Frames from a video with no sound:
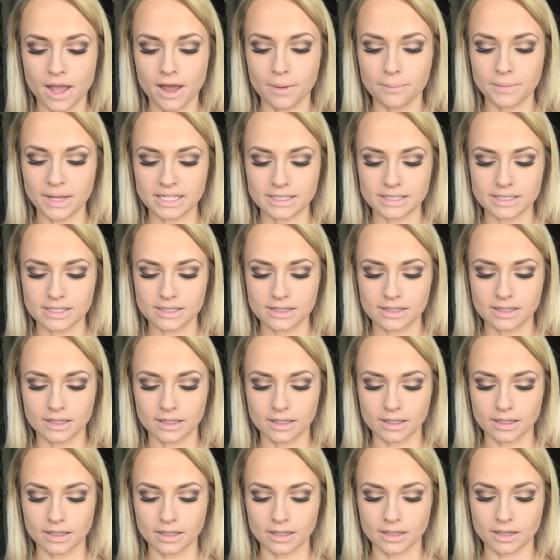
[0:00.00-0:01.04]
It's
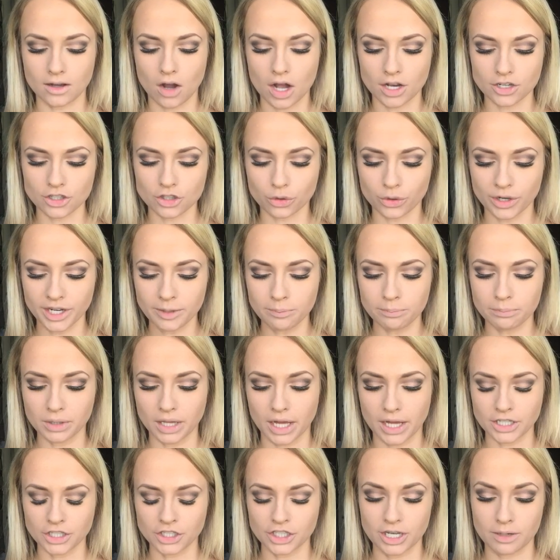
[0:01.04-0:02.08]
the contouring
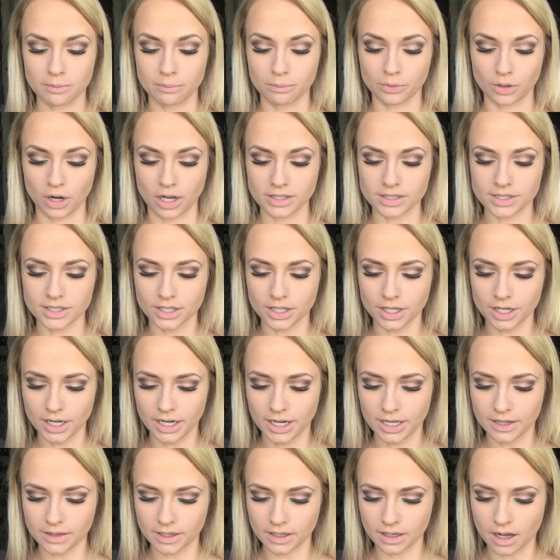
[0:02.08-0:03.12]
blush and
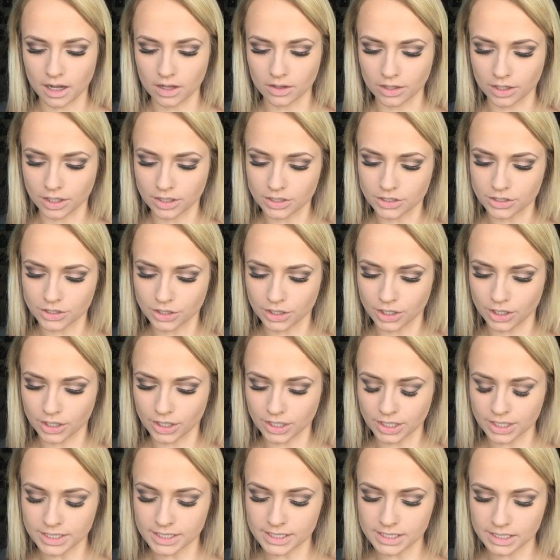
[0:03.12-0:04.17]
bronzer in the color
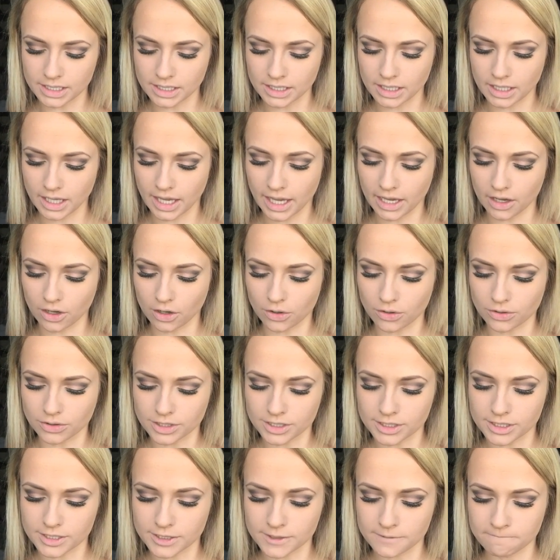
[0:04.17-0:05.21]
Turks
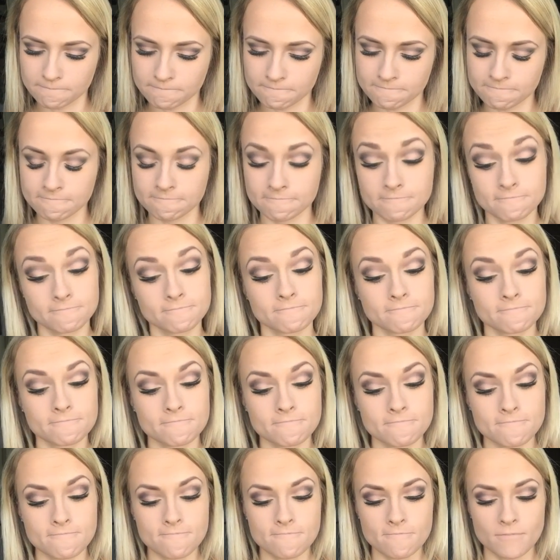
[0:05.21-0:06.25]
Caicos.
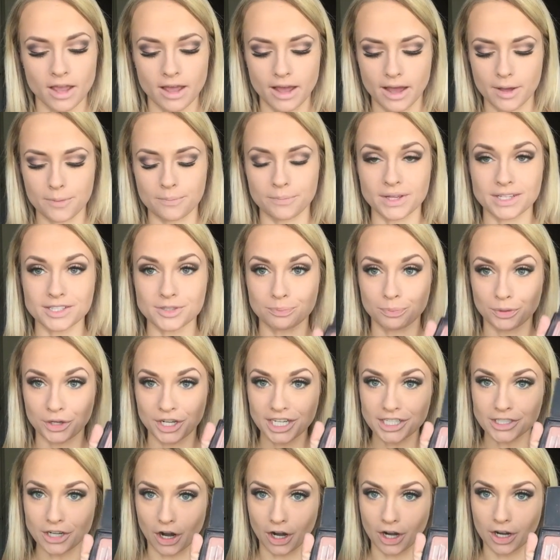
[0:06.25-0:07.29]
It's
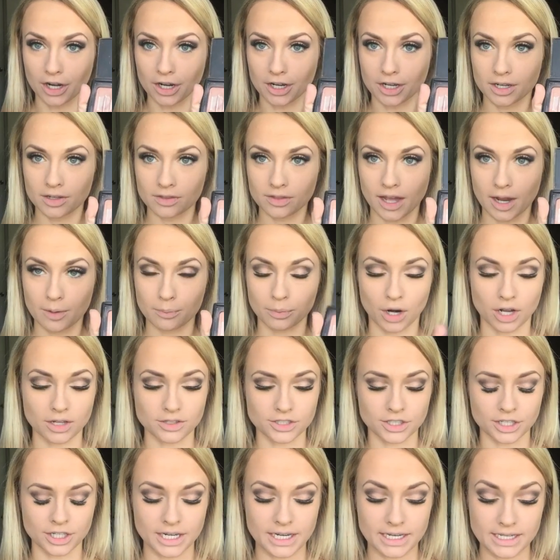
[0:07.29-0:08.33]
pretty dark. That
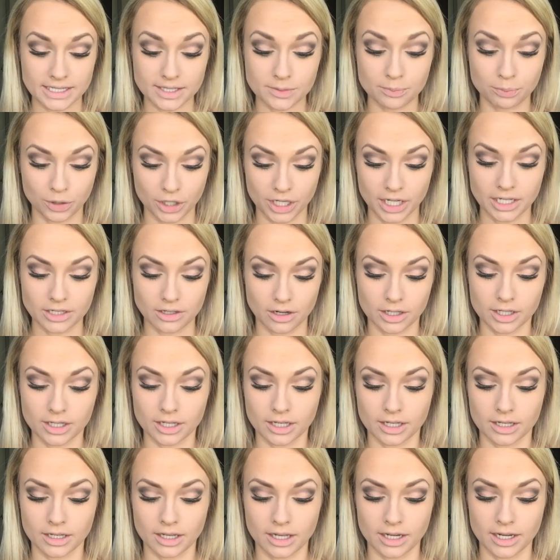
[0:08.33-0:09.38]
bronzer is pretty
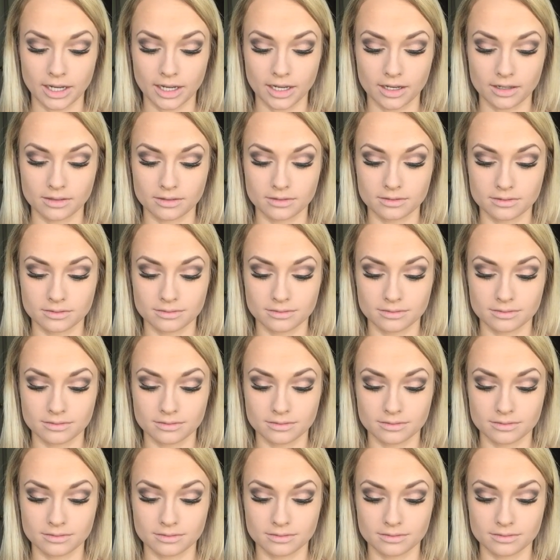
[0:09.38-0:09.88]
dark, and it